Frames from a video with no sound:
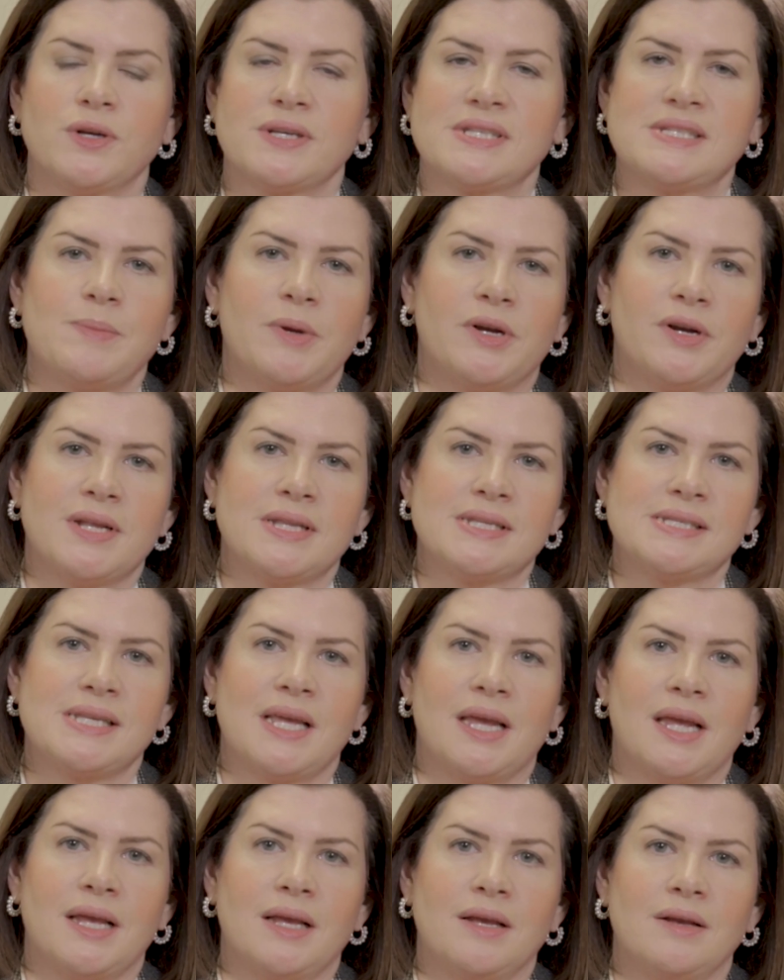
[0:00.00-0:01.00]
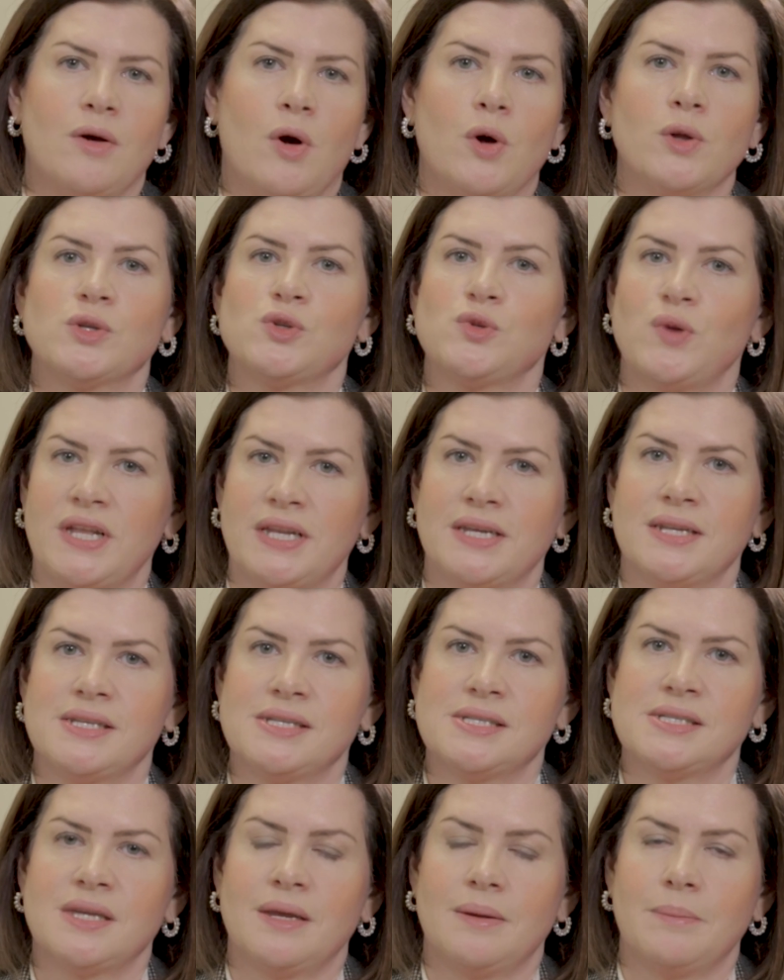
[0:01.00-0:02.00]
experiencing
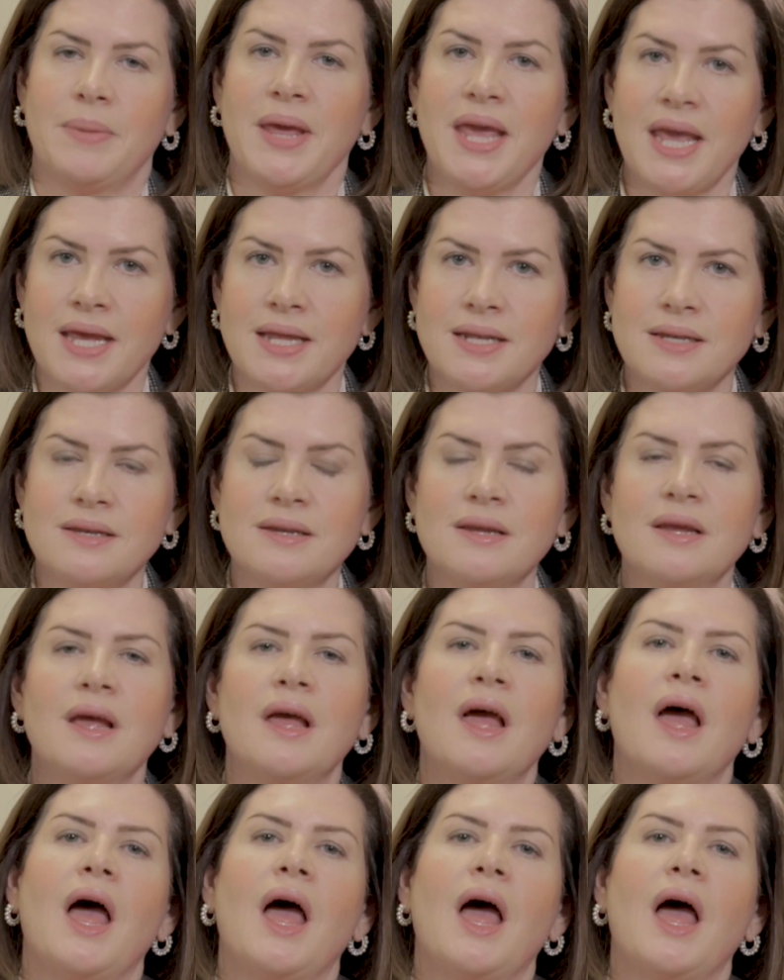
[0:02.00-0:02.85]
untreated pain,